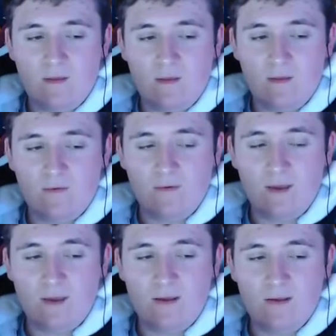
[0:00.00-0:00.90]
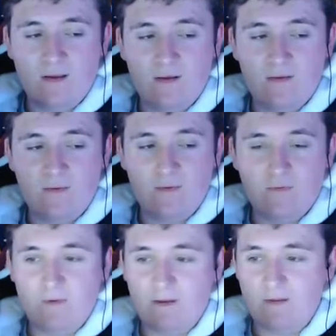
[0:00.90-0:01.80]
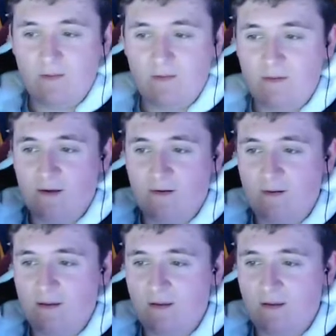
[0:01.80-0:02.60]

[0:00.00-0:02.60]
Either way, we'll figure this out.